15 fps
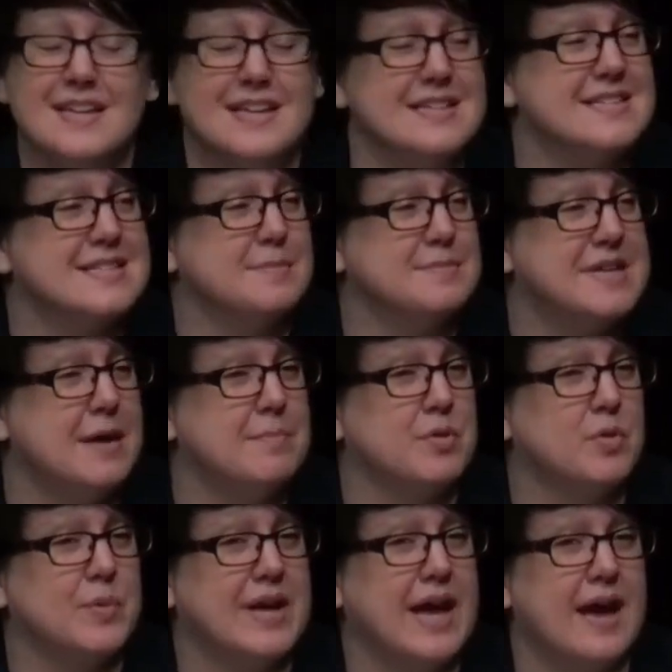In
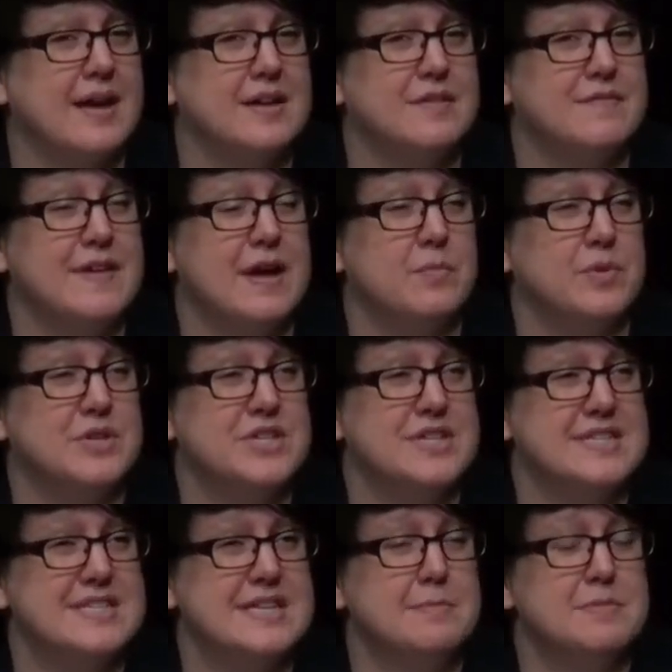September, we had an event which
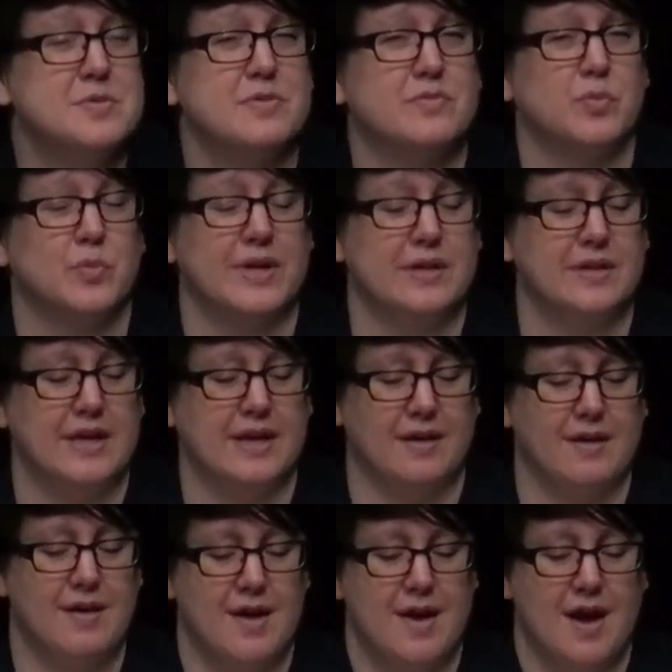seems to have
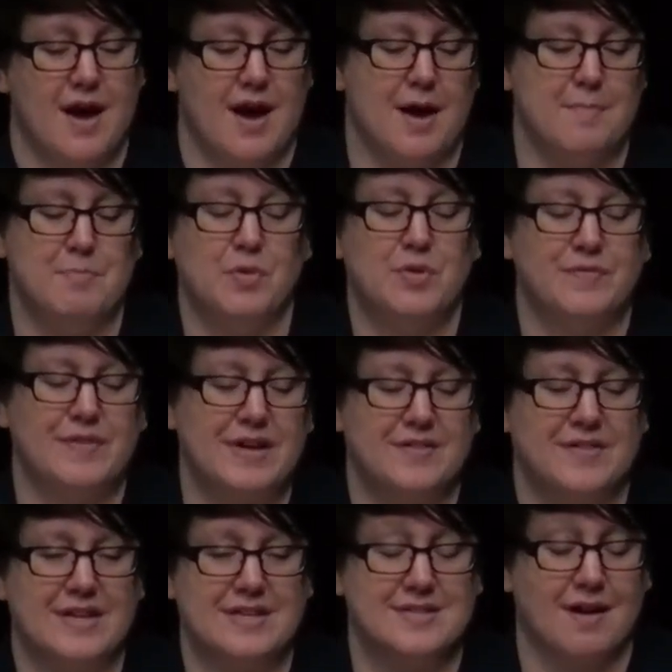really
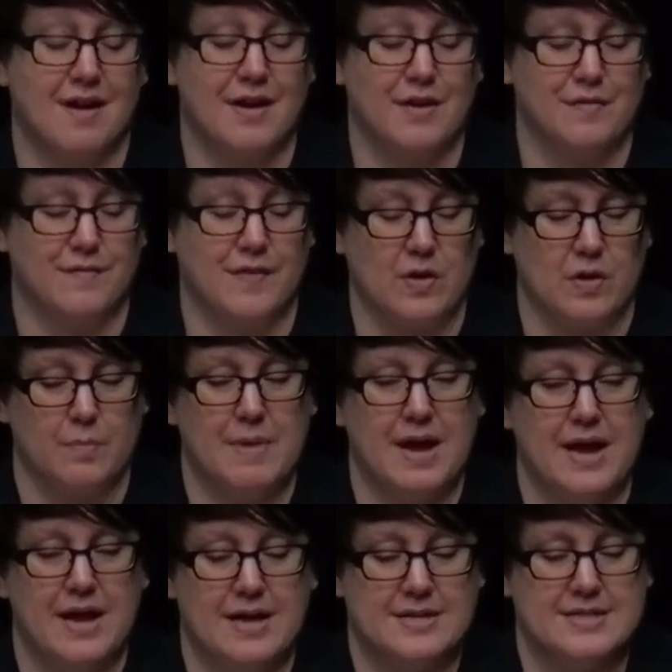motivated the entire firm.
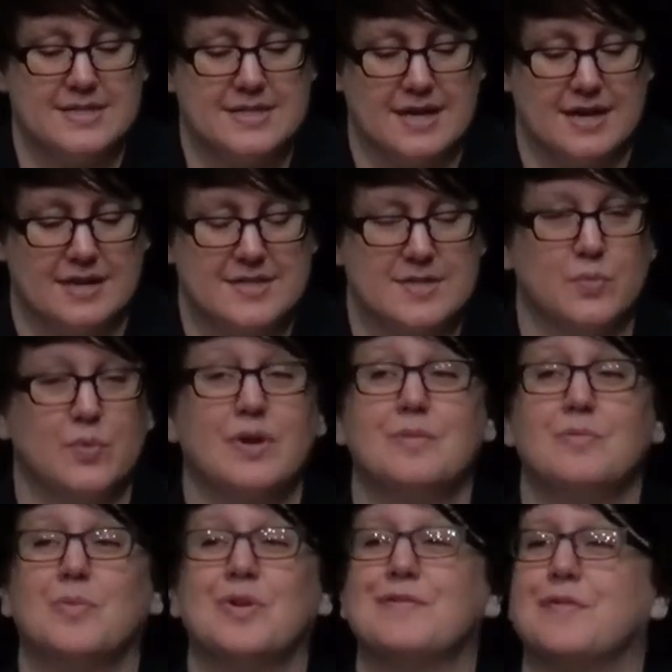And so
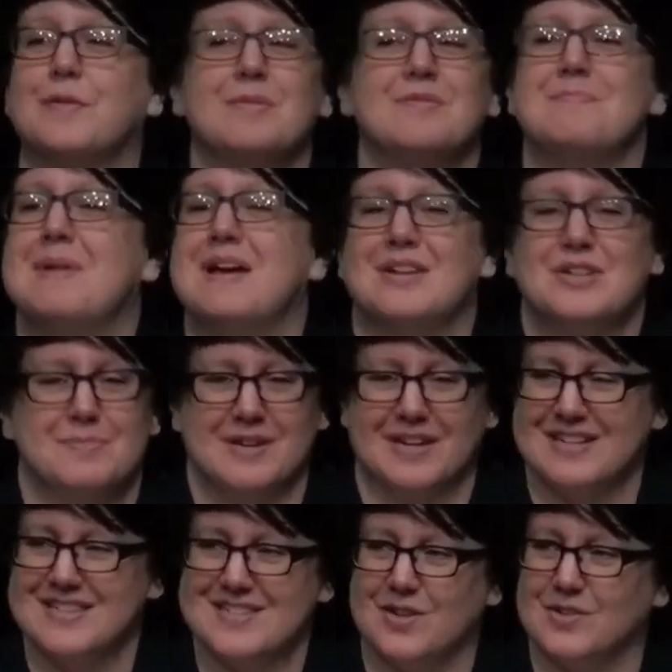we're a firm of management
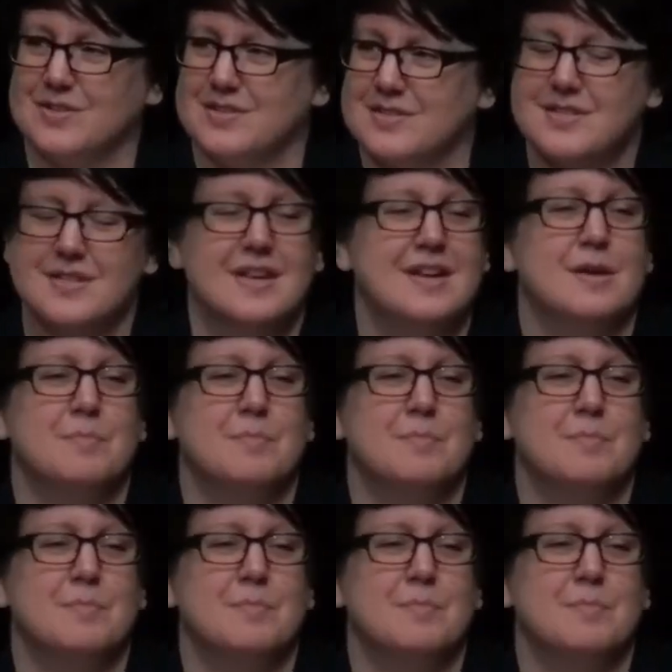consultants.